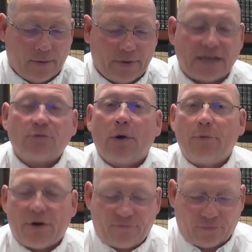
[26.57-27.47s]
As we
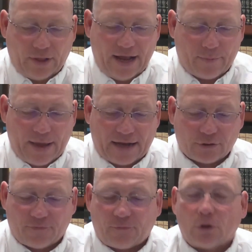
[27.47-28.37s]
reflect back
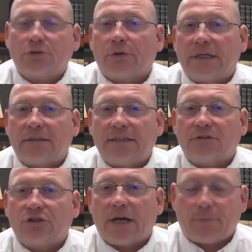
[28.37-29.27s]
to 1
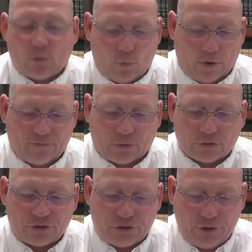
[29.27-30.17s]
Corinthians chapter 1,
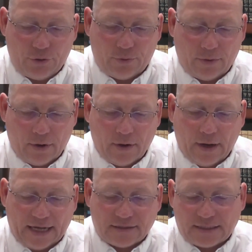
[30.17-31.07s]
verse 2,
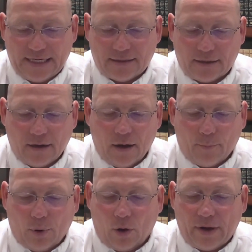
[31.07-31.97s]
and see that
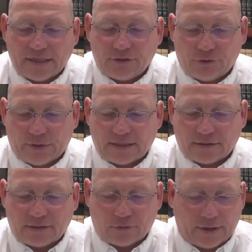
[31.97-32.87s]
Paul has
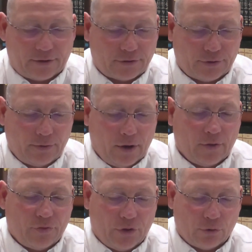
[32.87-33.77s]
addressed this letter to
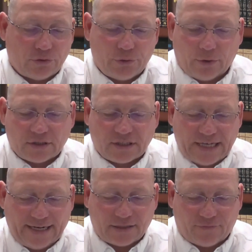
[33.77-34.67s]
those who are
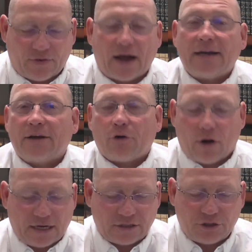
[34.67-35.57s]
sanctified in
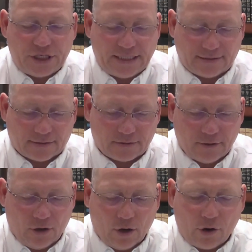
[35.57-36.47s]
Christ Jesus,
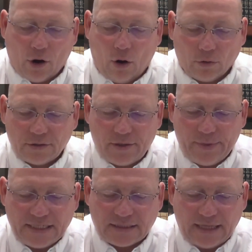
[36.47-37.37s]
called to
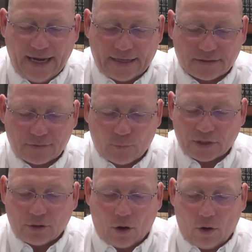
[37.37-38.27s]
be saints,
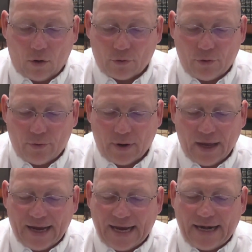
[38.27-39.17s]
with all who
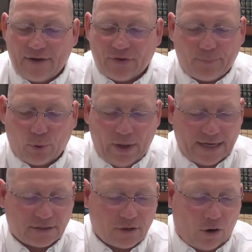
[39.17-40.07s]
in every
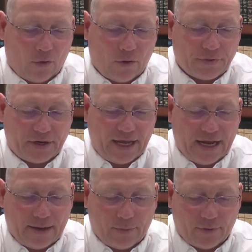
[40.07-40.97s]
place call on the
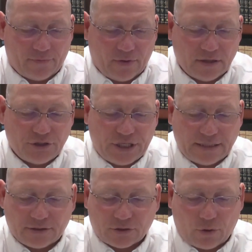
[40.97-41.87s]
name of
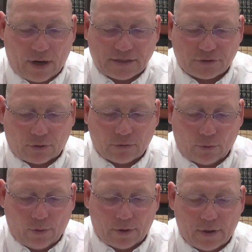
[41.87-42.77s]
Jesus Christ our
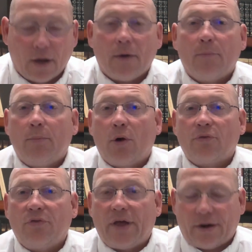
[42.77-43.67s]
Lord,
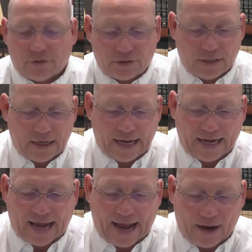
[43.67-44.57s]
both theirs
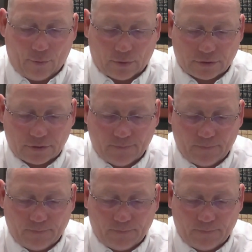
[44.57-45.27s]
and ours.